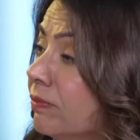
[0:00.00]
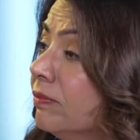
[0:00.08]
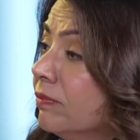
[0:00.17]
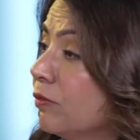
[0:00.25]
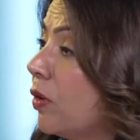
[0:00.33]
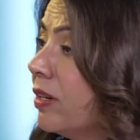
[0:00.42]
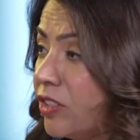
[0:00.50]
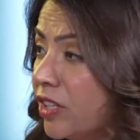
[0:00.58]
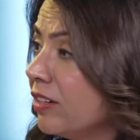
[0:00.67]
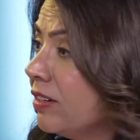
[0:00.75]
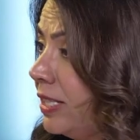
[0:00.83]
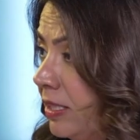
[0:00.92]
So,
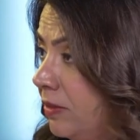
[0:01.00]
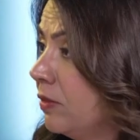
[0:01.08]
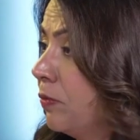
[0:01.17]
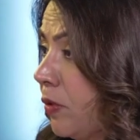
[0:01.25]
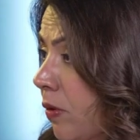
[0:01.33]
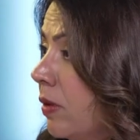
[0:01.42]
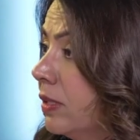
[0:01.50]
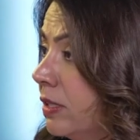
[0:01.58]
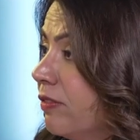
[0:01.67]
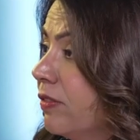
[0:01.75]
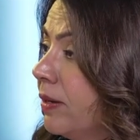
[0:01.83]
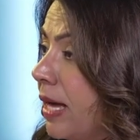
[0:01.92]
for all the
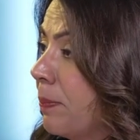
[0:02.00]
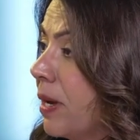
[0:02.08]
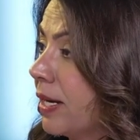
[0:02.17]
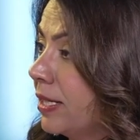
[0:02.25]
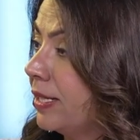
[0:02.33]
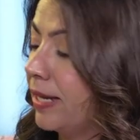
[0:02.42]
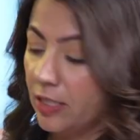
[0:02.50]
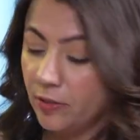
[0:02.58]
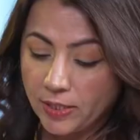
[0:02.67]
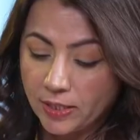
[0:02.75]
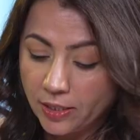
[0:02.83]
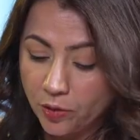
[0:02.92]
different marketing
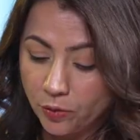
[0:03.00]
activities that